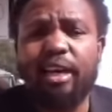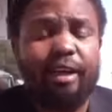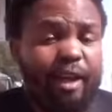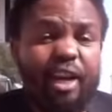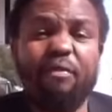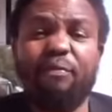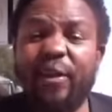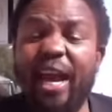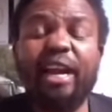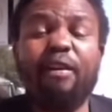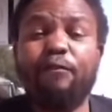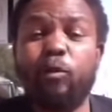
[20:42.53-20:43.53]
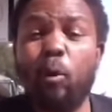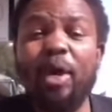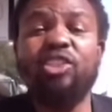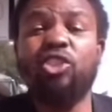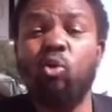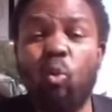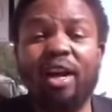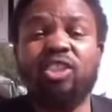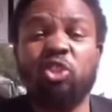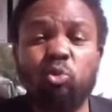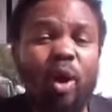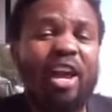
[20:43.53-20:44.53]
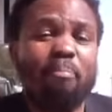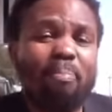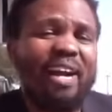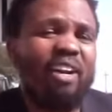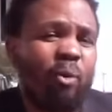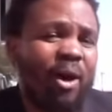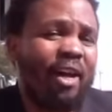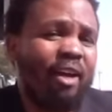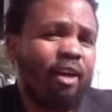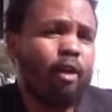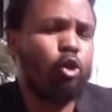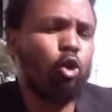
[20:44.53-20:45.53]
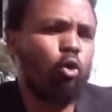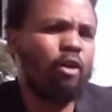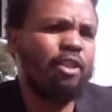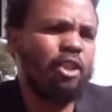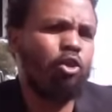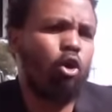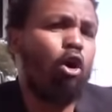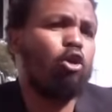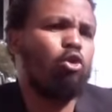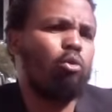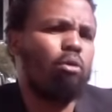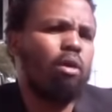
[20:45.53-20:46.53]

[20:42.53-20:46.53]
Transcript: in a very wishy-washy way, by the way, to continue or to